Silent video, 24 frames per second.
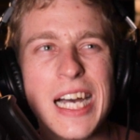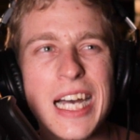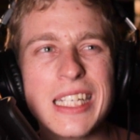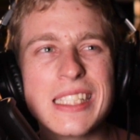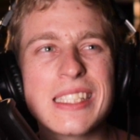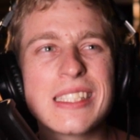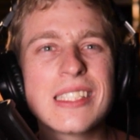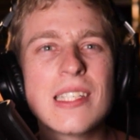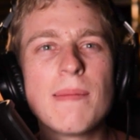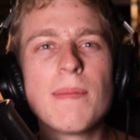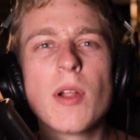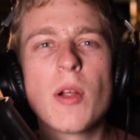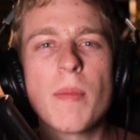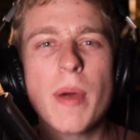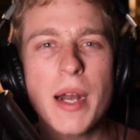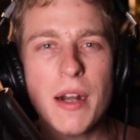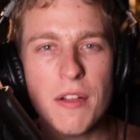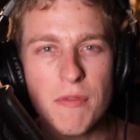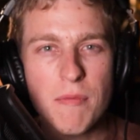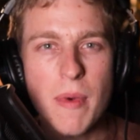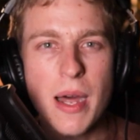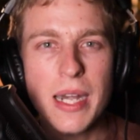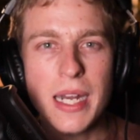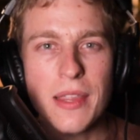a similar amount
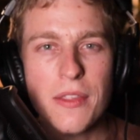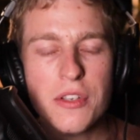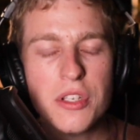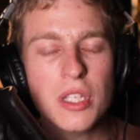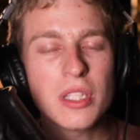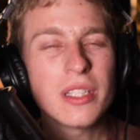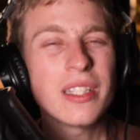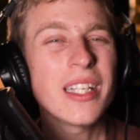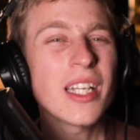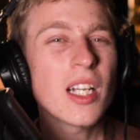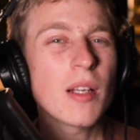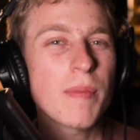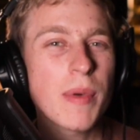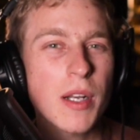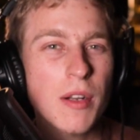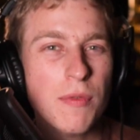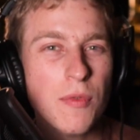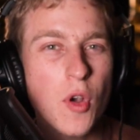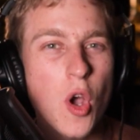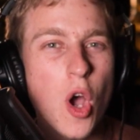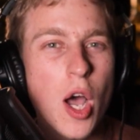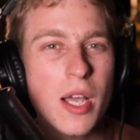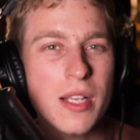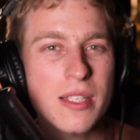of money. There's a little bit
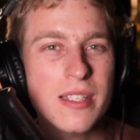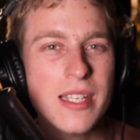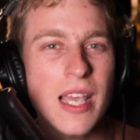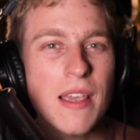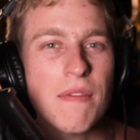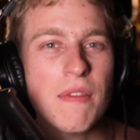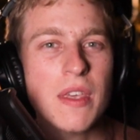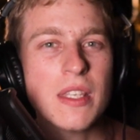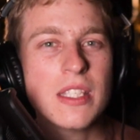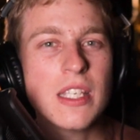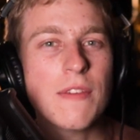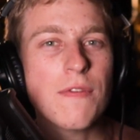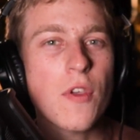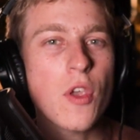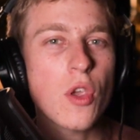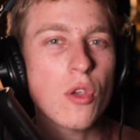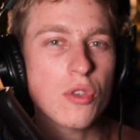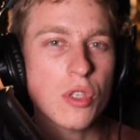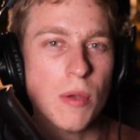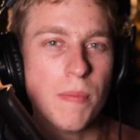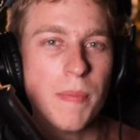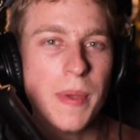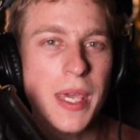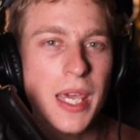of cost savings if you
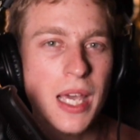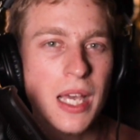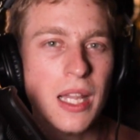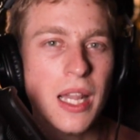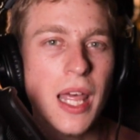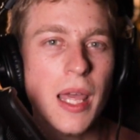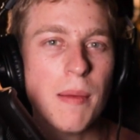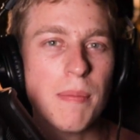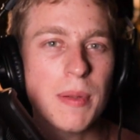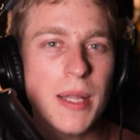use a PLA